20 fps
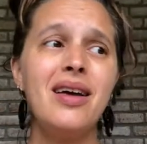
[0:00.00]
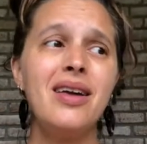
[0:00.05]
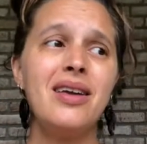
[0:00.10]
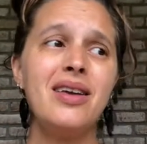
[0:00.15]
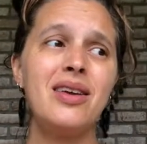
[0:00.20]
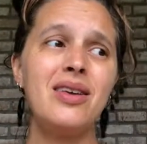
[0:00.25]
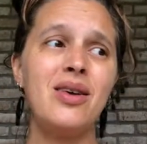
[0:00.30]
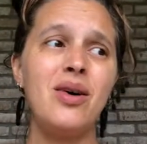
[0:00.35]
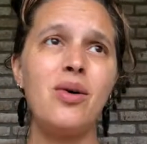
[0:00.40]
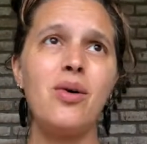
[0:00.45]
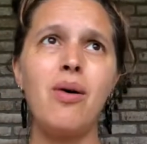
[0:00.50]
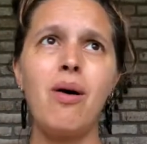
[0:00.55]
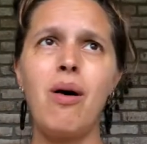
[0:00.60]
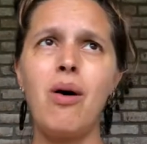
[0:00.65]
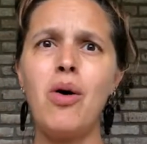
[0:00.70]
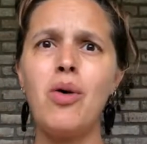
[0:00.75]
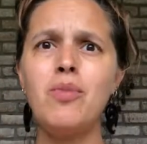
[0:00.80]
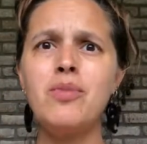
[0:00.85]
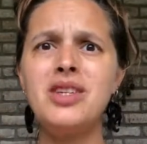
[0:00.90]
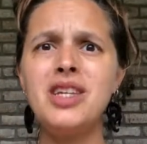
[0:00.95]

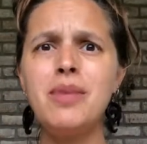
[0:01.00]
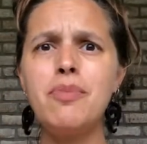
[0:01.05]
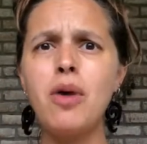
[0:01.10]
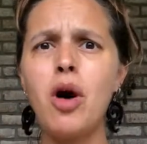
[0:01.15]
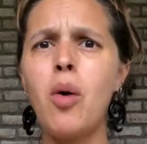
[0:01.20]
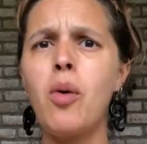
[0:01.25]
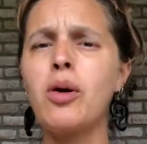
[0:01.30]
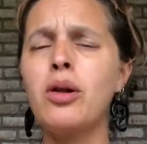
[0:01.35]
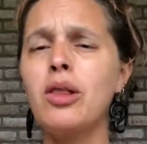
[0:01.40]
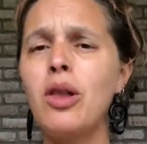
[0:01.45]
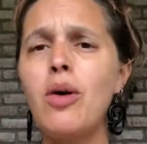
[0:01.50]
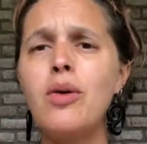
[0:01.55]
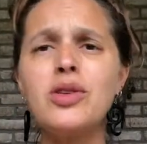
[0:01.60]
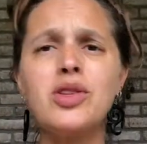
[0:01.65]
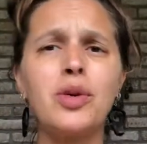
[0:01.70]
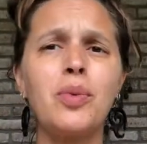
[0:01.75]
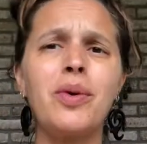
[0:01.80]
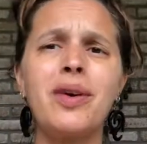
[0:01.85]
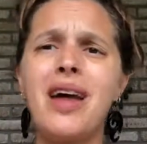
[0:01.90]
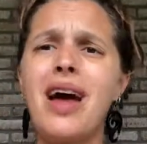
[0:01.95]
Home Depot or Lowe's
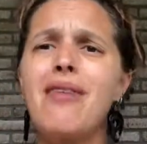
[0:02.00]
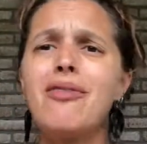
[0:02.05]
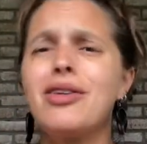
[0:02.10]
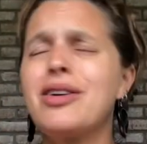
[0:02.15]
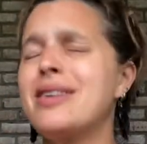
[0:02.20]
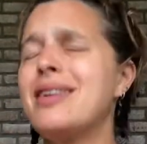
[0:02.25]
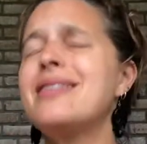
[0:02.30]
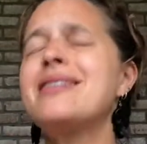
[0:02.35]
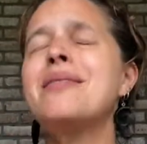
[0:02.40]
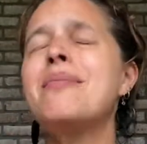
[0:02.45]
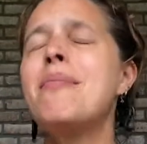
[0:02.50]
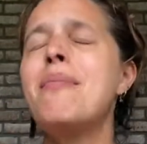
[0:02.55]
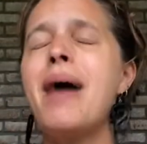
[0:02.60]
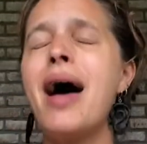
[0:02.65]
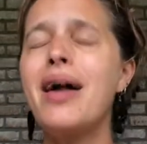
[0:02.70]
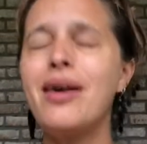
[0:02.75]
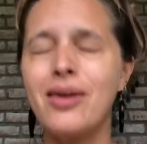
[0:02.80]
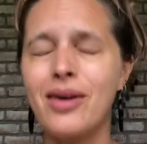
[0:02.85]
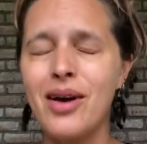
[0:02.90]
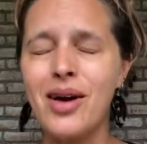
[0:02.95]
or whatever, it doesn't
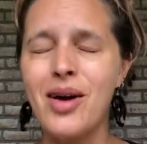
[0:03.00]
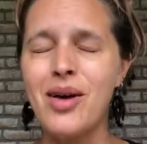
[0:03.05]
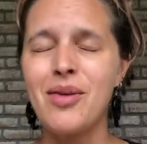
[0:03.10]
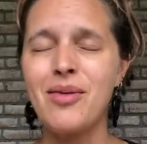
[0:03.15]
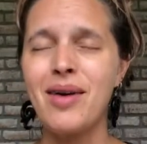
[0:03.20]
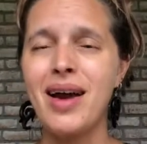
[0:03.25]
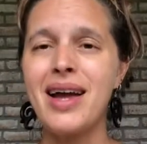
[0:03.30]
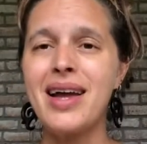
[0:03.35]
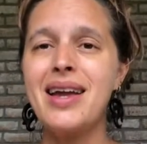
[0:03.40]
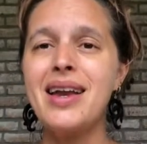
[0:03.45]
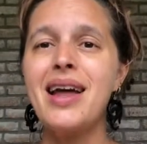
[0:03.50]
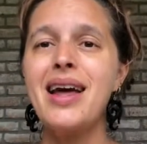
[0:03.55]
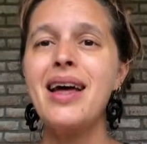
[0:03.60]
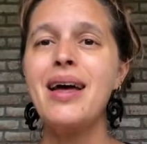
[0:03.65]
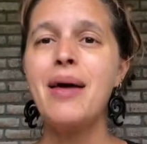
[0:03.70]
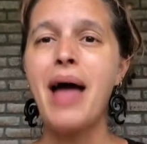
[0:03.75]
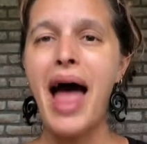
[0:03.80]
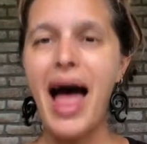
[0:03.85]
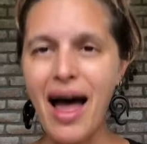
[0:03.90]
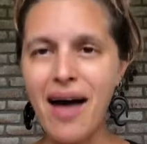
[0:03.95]
matter, right?
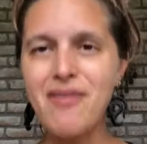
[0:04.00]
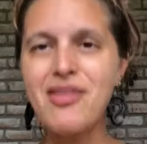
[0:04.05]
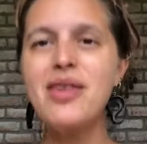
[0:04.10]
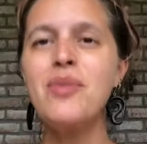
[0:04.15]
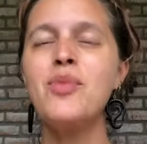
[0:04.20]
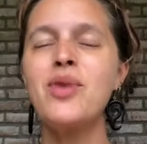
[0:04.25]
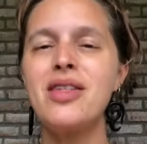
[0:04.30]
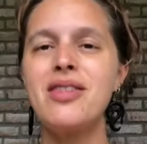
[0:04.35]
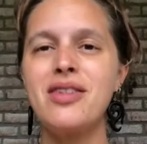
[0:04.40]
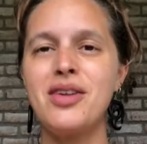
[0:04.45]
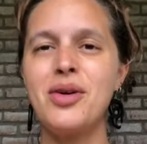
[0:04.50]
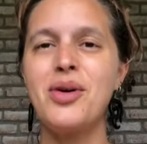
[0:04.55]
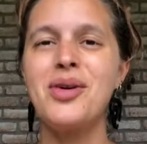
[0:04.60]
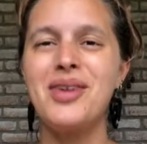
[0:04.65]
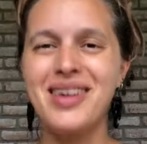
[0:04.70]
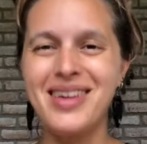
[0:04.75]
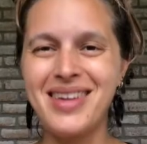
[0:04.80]
Have them with you.